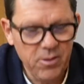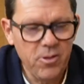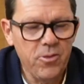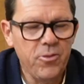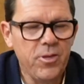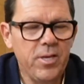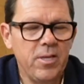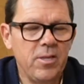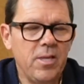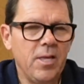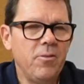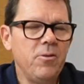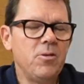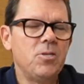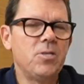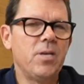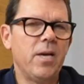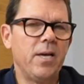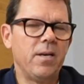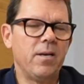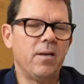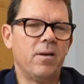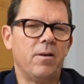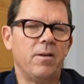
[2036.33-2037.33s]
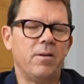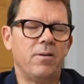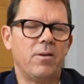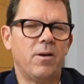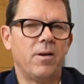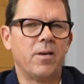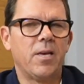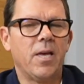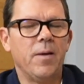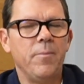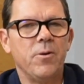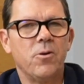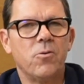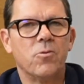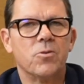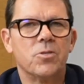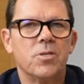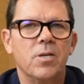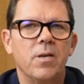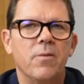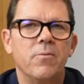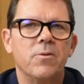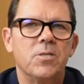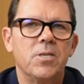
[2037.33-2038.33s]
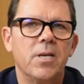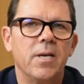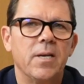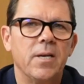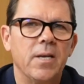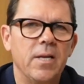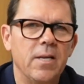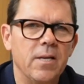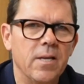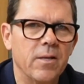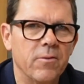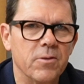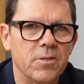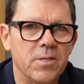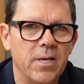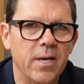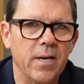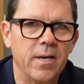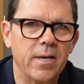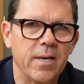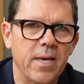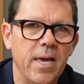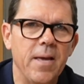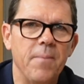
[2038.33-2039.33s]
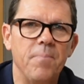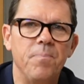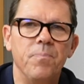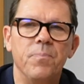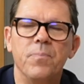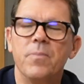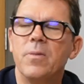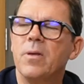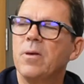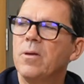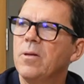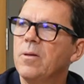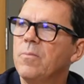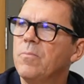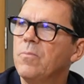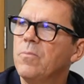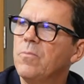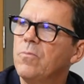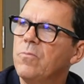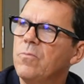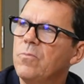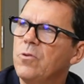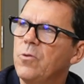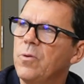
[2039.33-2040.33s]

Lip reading: Yeah. I came across another technique the other day, again,